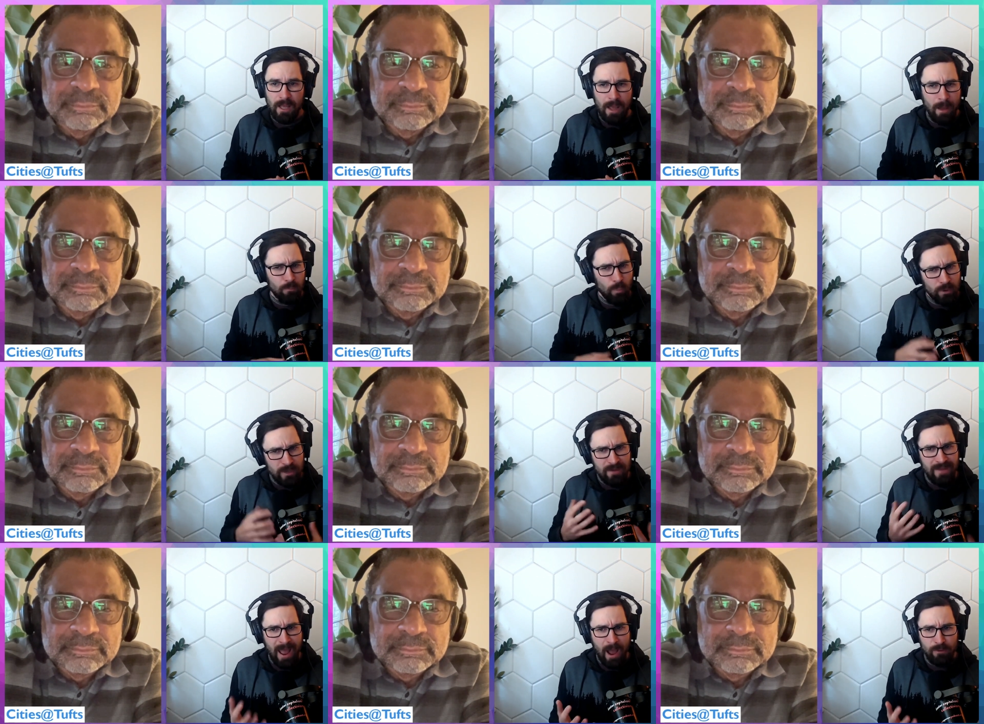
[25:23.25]
Speaker 1: What wondering kind
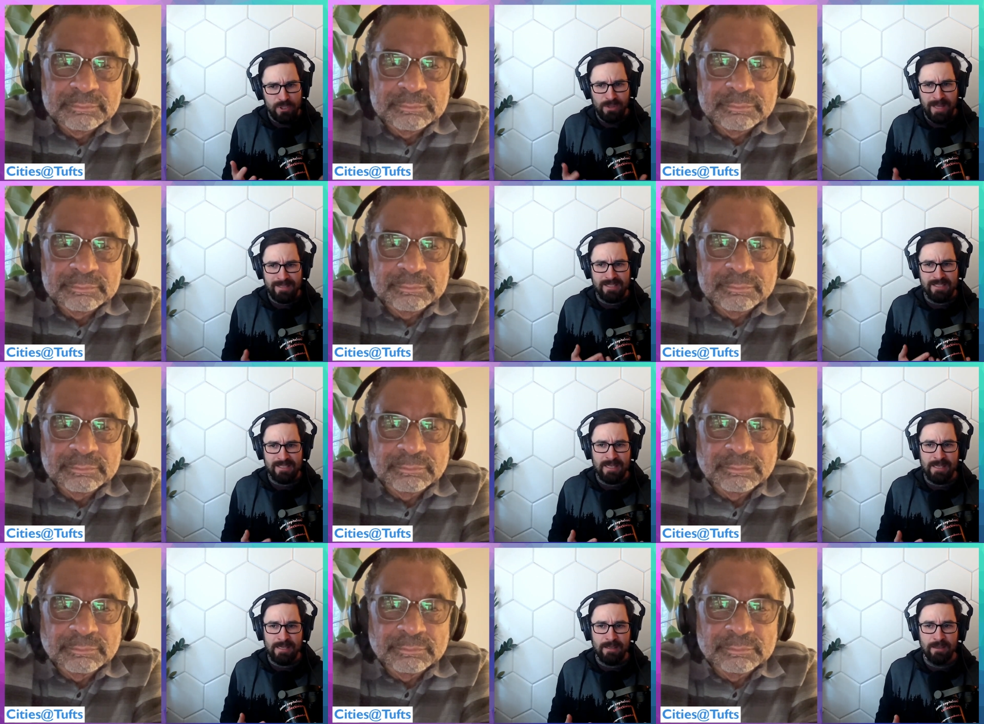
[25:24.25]
of how would you like to
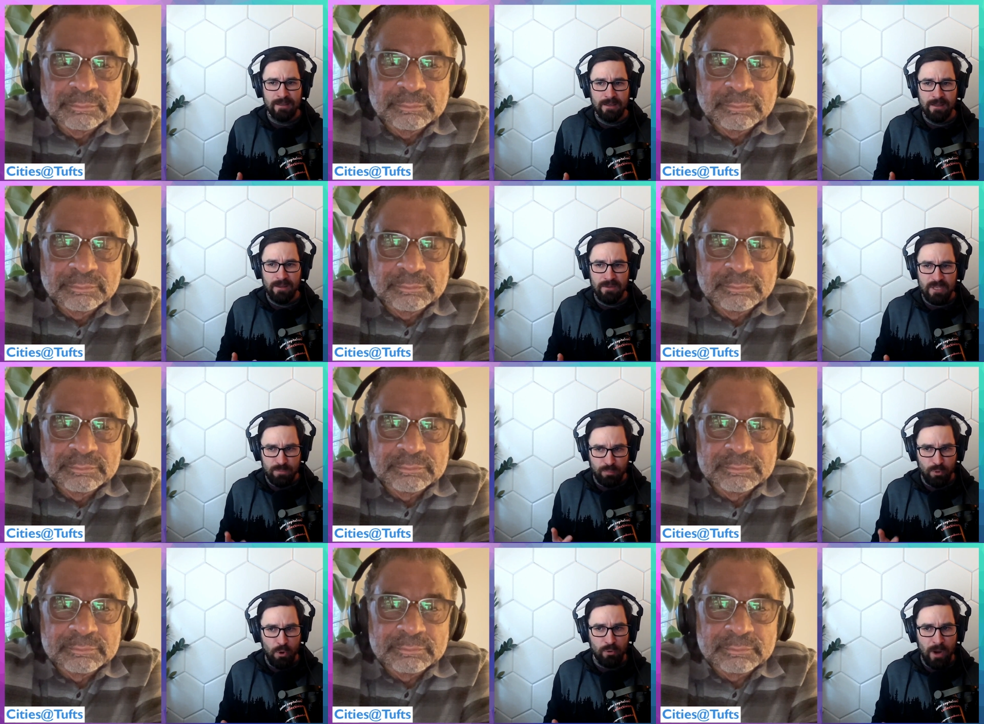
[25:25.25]
see this
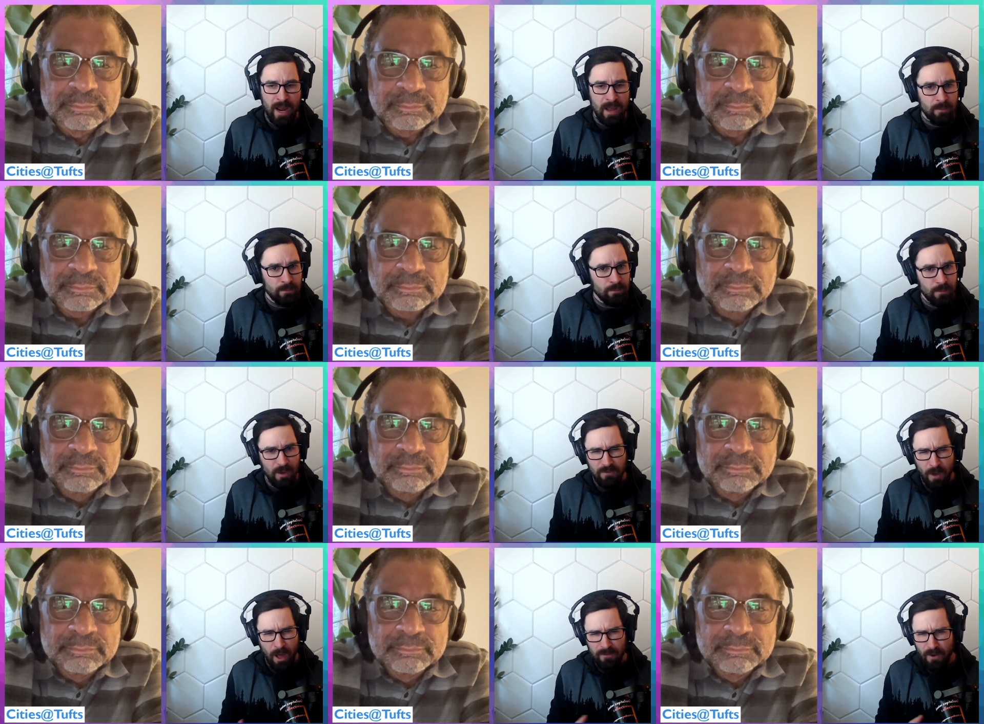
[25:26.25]
program
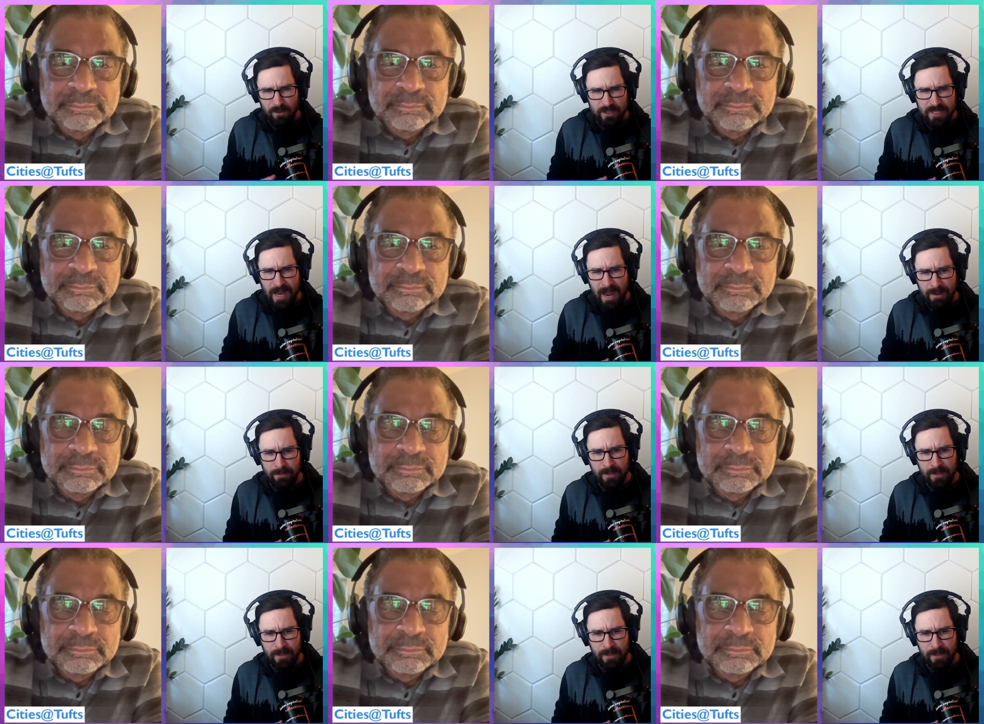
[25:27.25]
evolve over time?